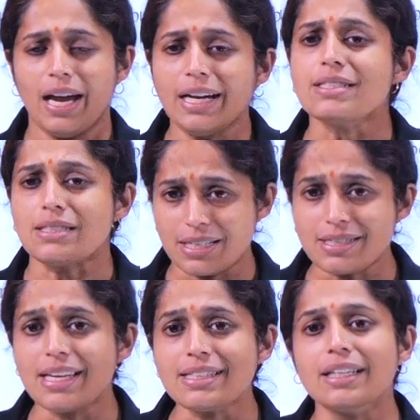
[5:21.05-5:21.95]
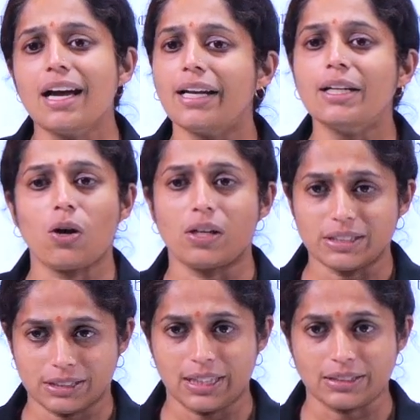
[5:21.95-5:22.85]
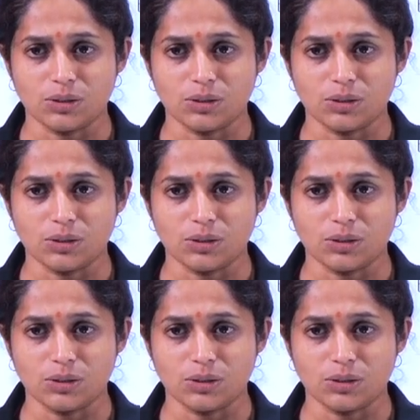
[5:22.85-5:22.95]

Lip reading: It says regarding all these things.